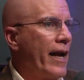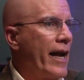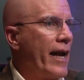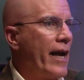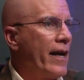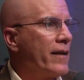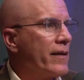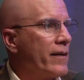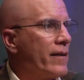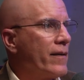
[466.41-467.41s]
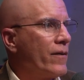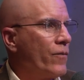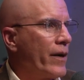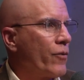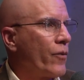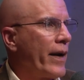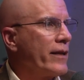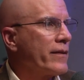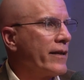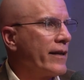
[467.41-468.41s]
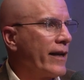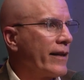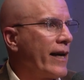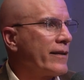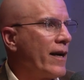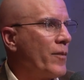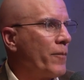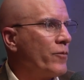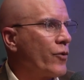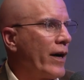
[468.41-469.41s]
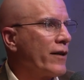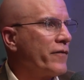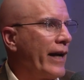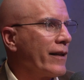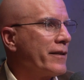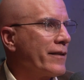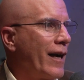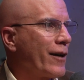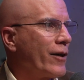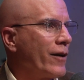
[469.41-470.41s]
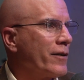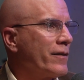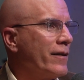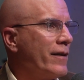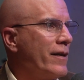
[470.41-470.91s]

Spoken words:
and we were racing at that time up in Grass Valley stock cars,